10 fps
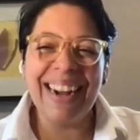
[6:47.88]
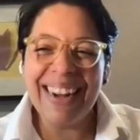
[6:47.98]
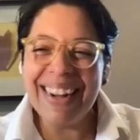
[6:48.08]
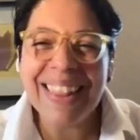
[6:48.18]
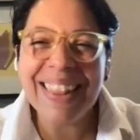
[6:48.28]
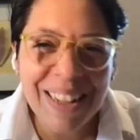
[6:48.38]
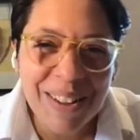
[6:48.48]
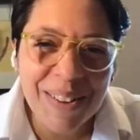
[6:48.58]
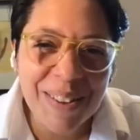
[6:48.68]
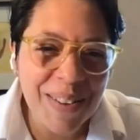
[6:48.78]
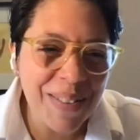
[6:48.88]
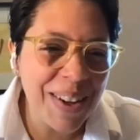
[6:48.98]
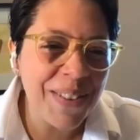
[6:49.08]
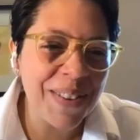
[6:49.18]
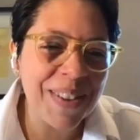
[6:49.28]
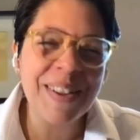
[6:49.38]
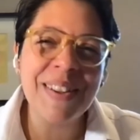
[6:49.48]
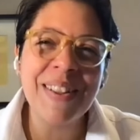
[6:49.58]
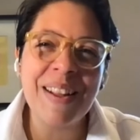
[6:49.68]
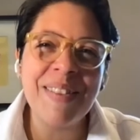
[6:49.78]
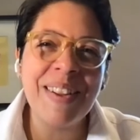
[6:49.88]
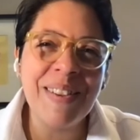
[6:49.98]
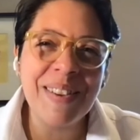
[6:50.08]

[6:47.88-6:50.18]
hi. Thank you so much for such a lovely